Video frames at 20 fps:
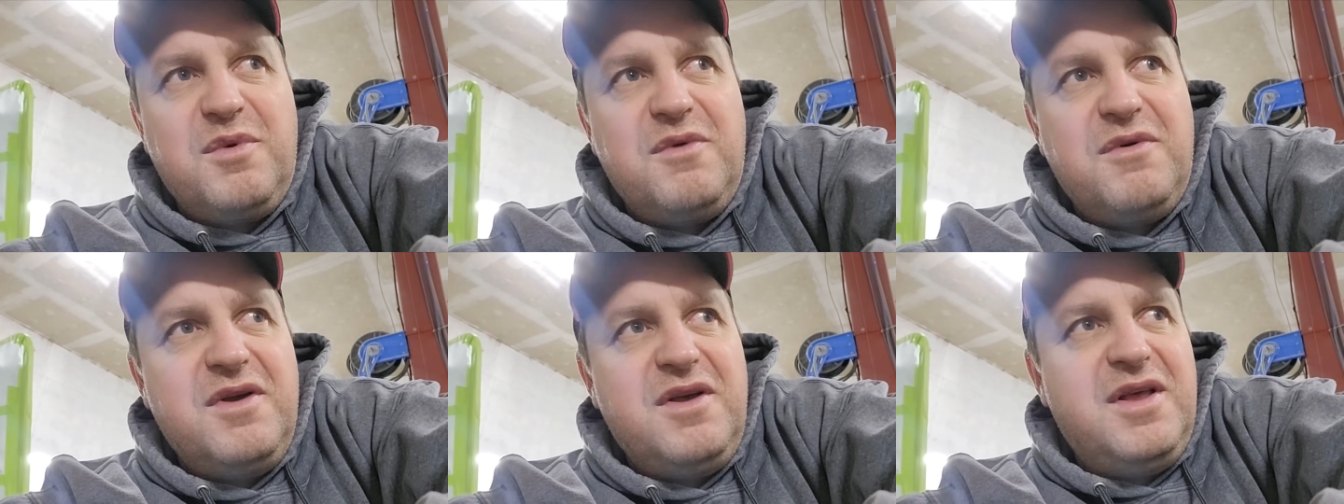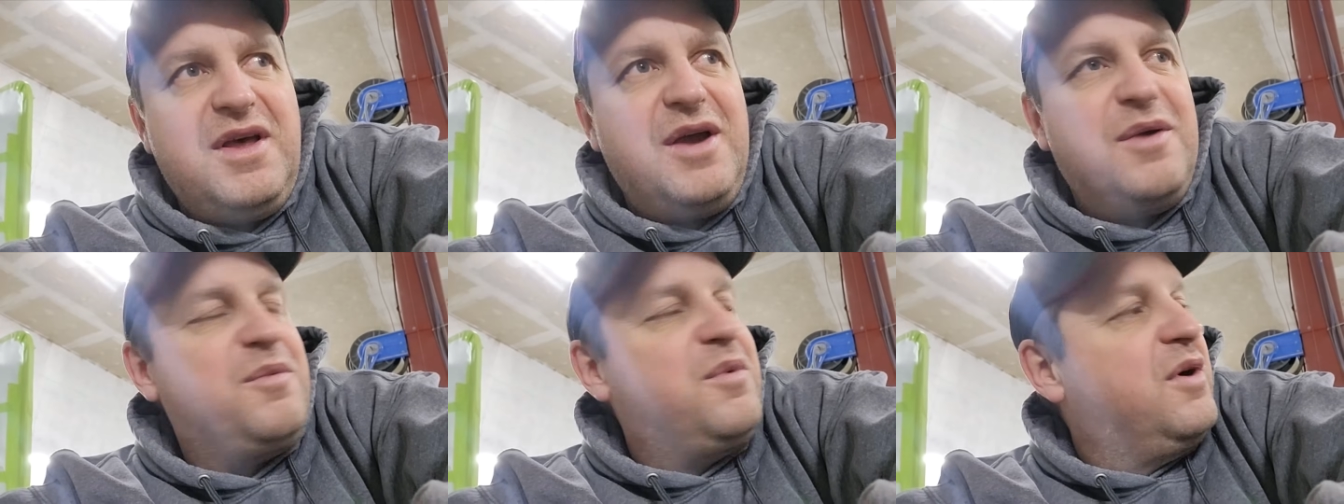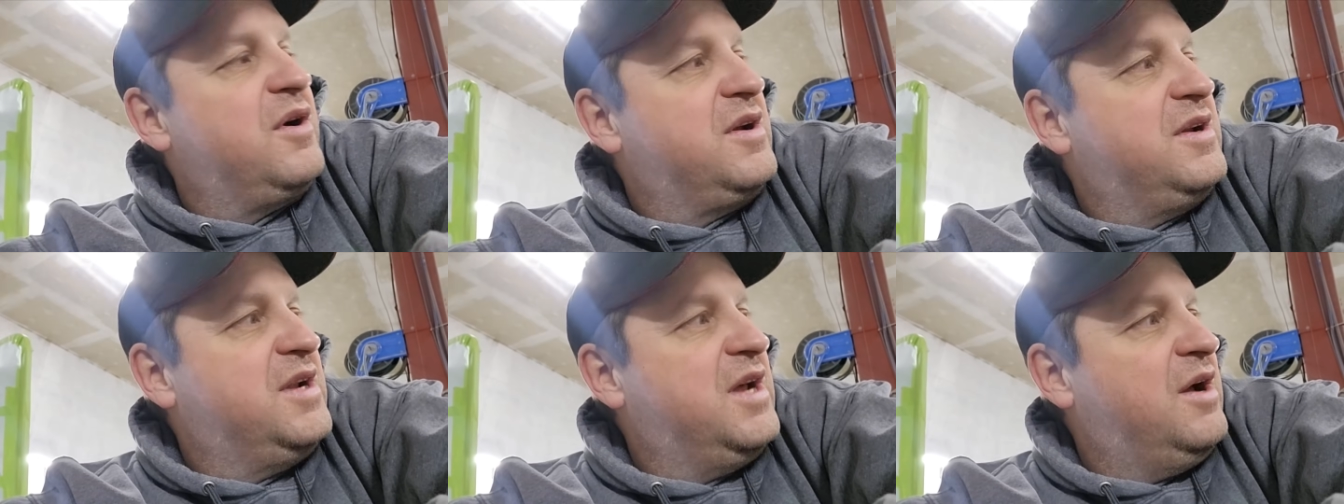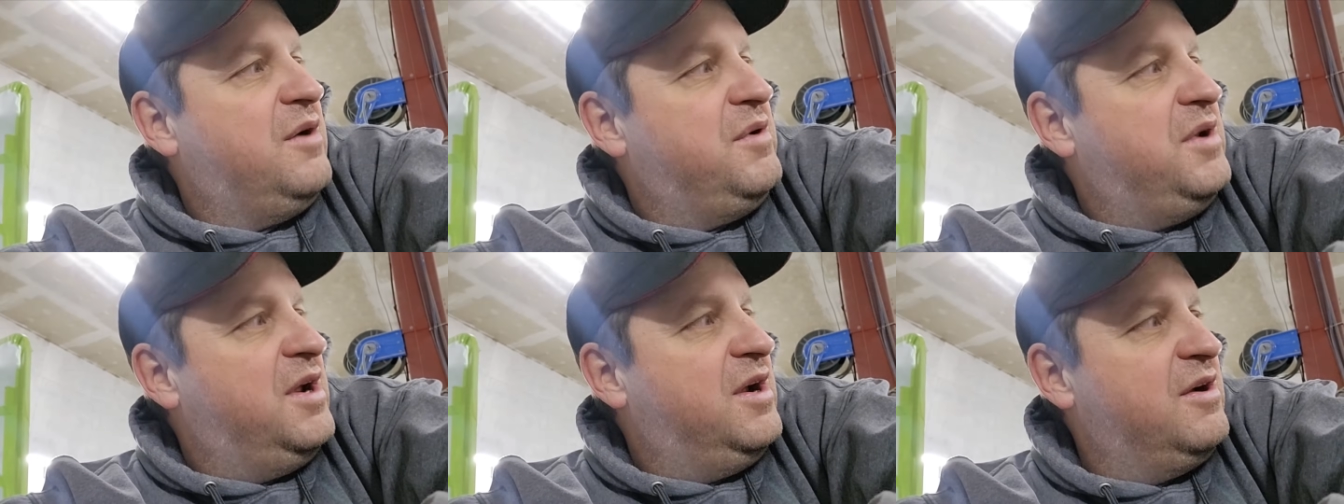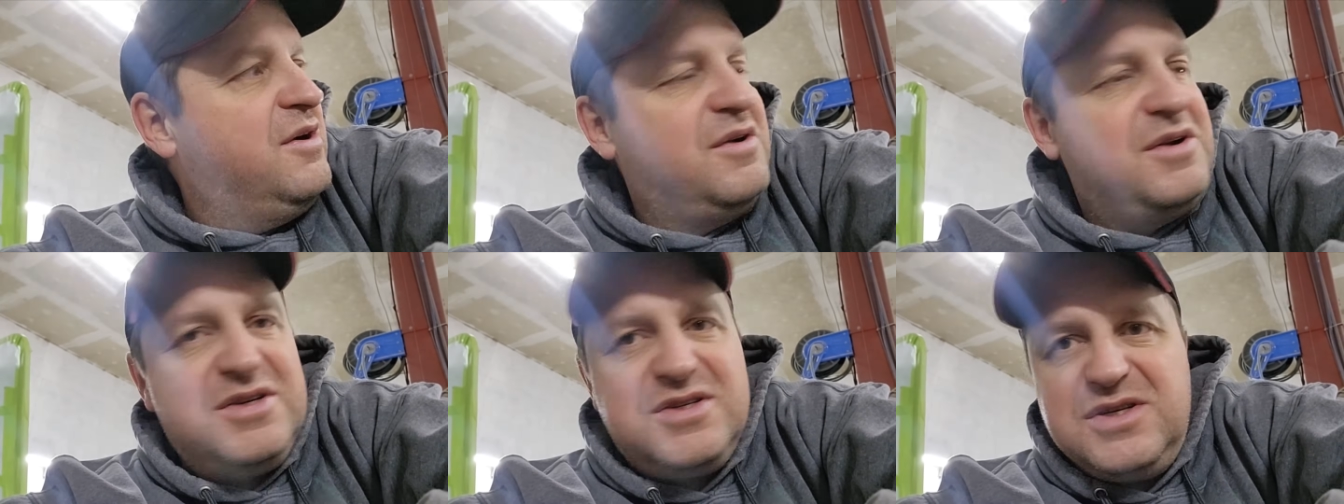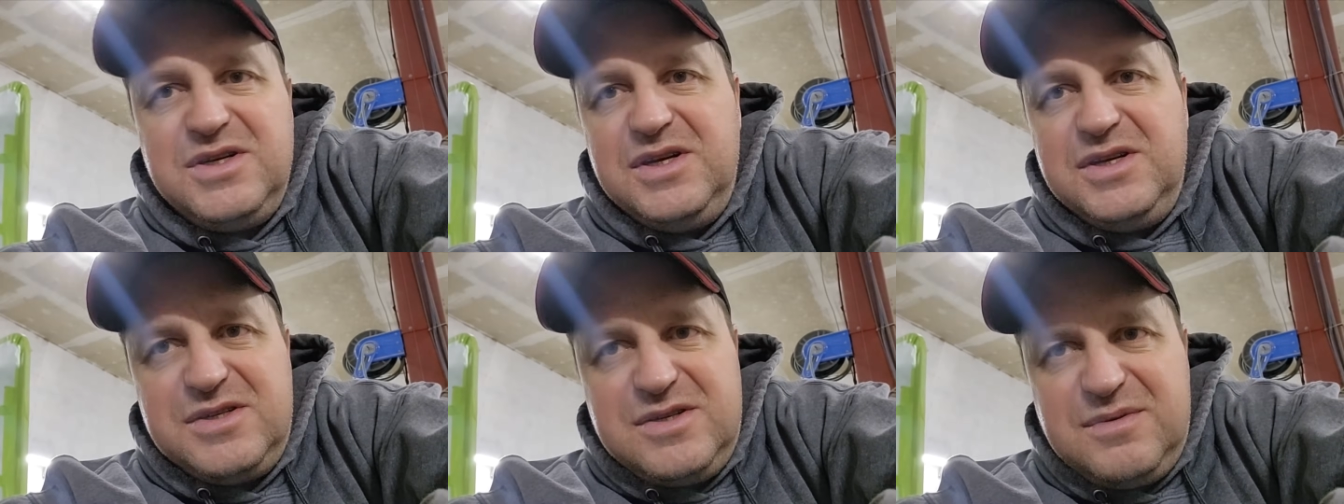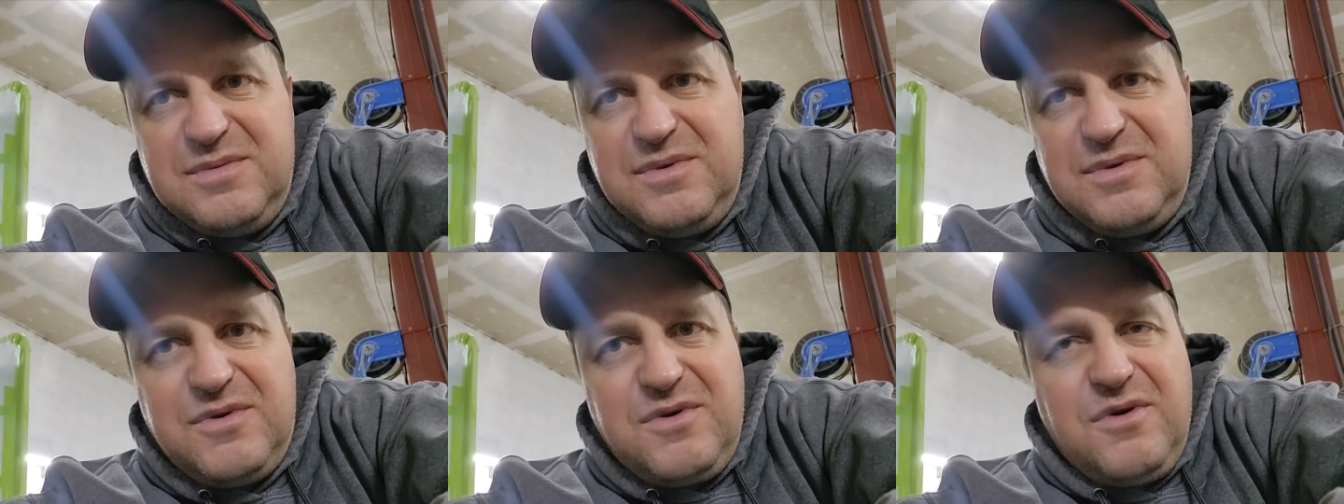We really like working down here.
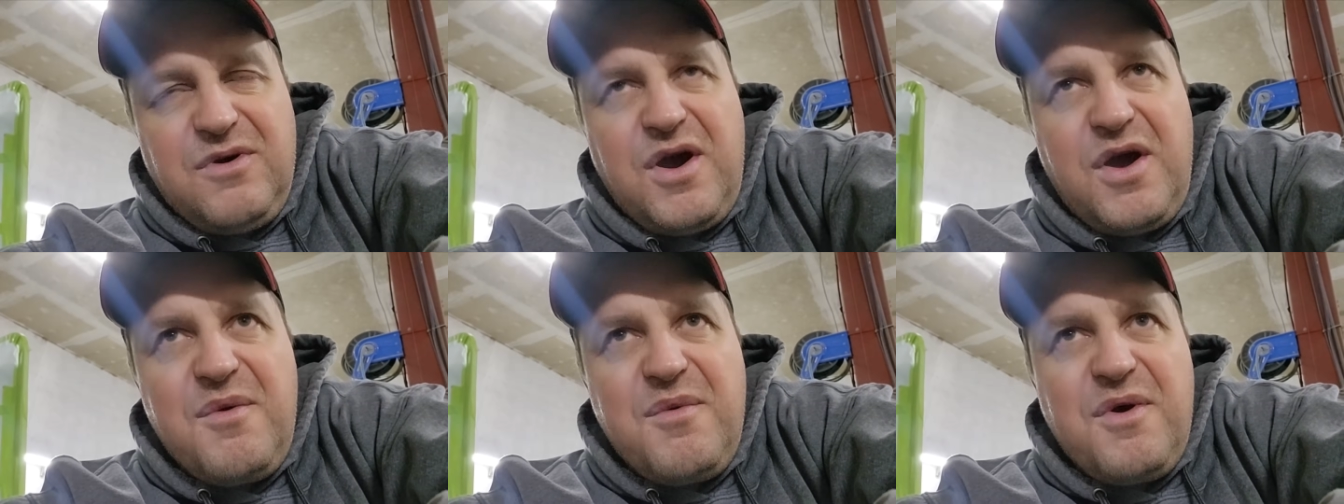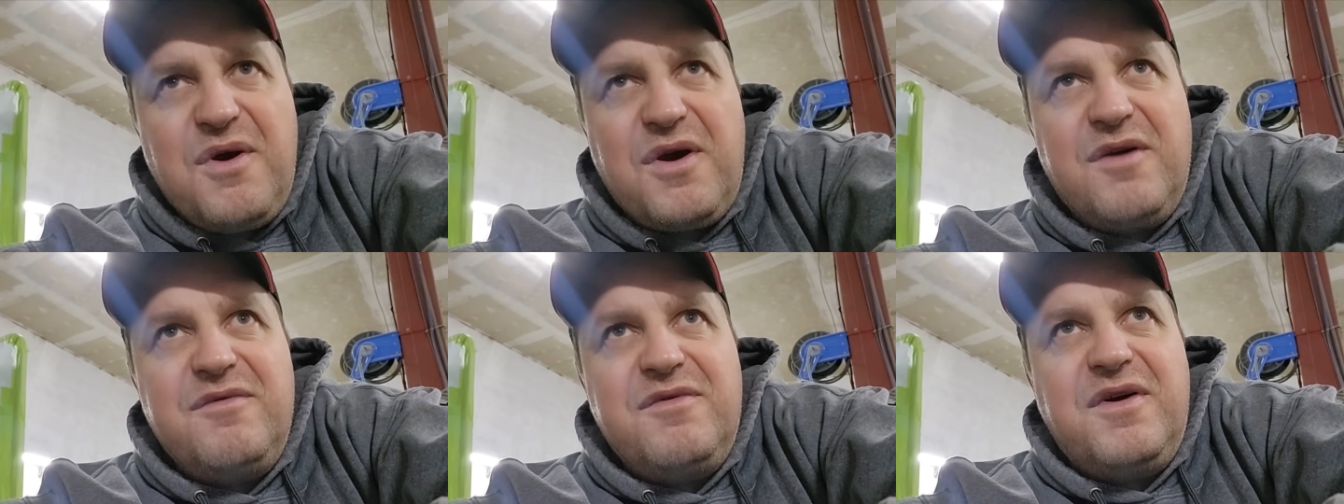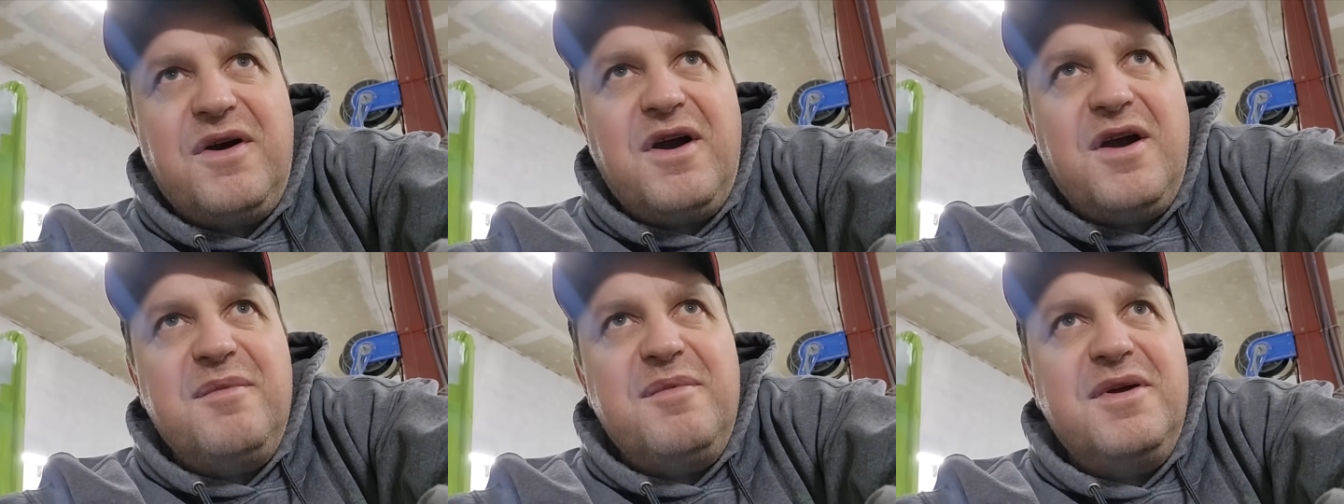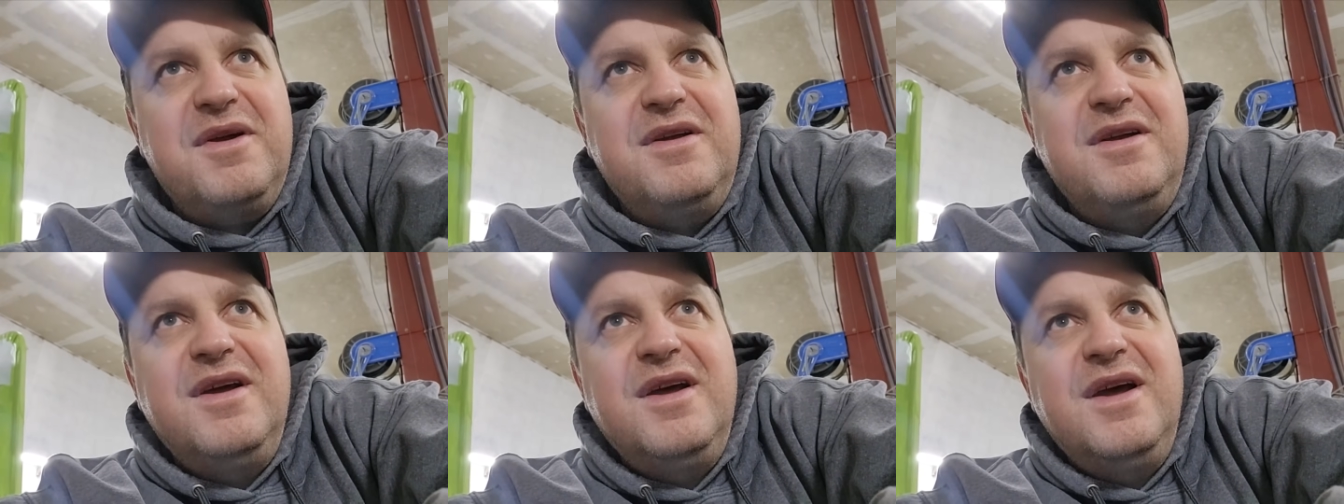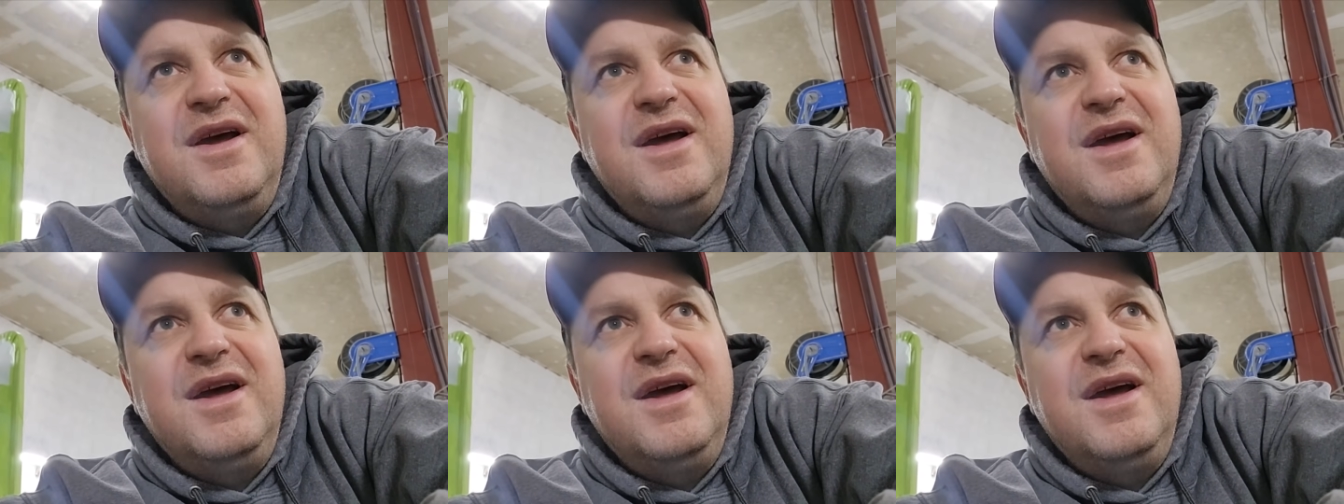It's a great work environment.